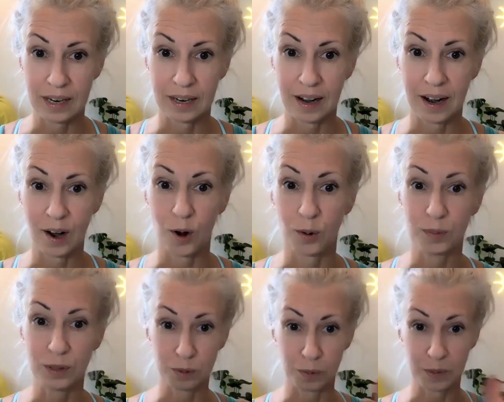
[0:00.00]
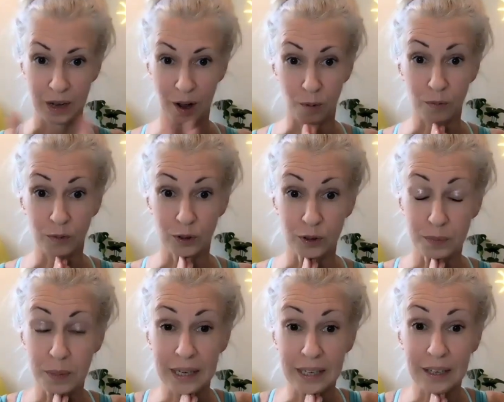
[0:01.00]
And I hope this will be helpful.
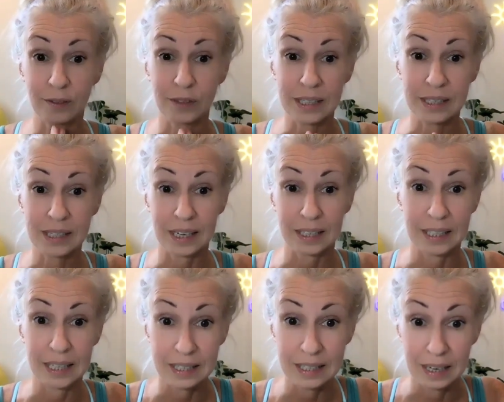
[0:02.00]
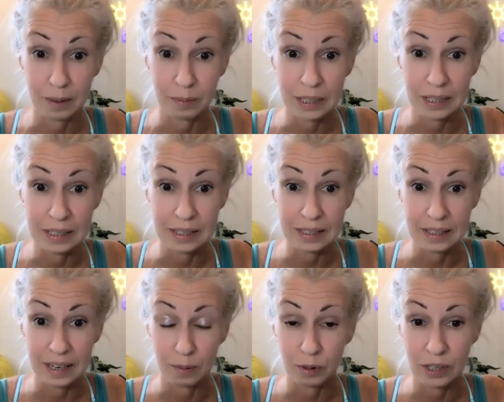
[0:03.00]
Many of these techniques that I'm going
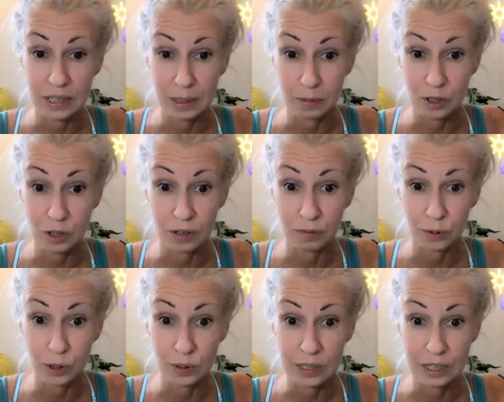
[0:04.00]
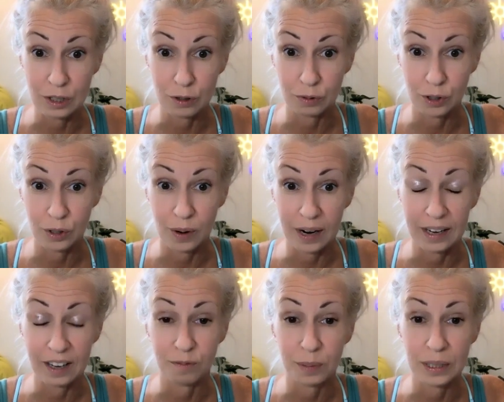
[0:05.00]
to demonstrate for you and teach for you, I
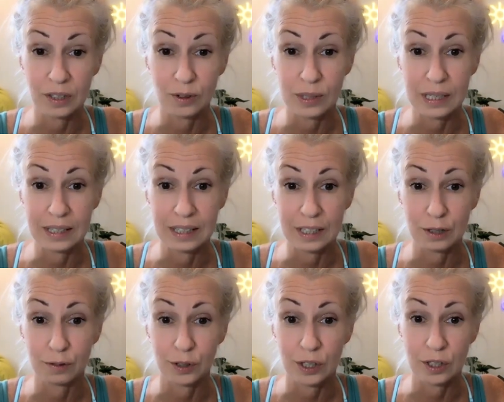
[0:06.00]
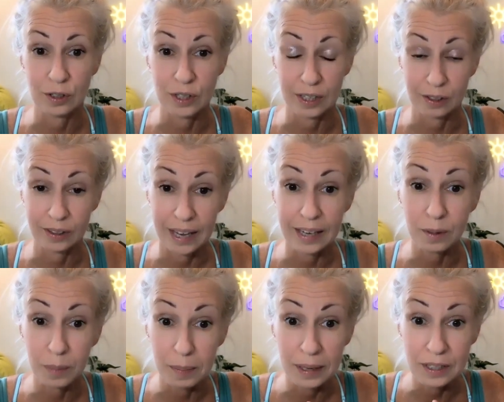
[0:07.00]
have been using these for years. They're like
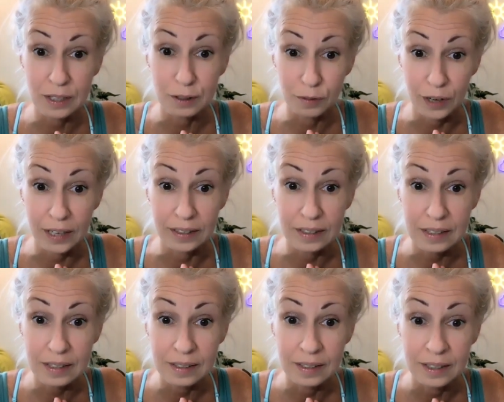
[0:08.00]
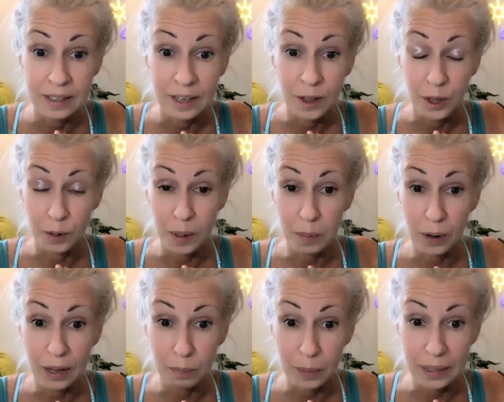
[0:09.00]
my best friends. They're my
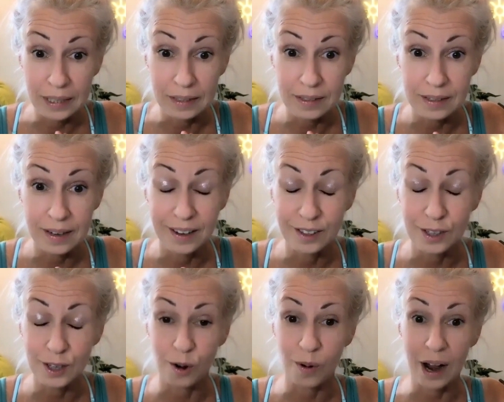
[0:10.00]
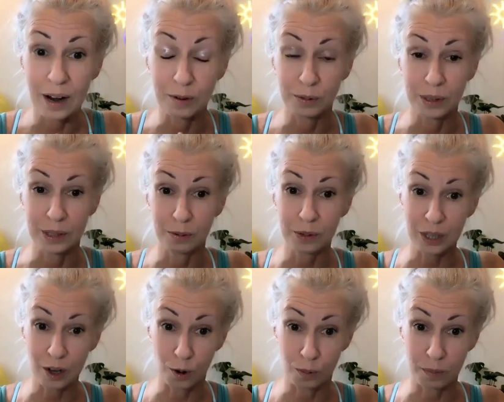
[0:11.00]
breath buddies. And so I really, really
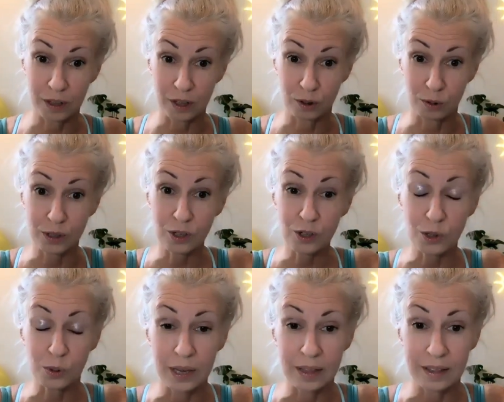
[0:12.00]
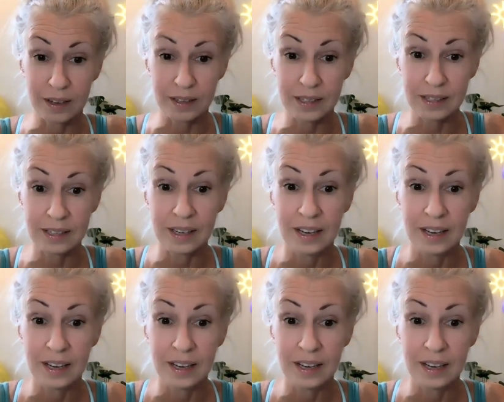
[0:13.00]
hope that you enjoy this.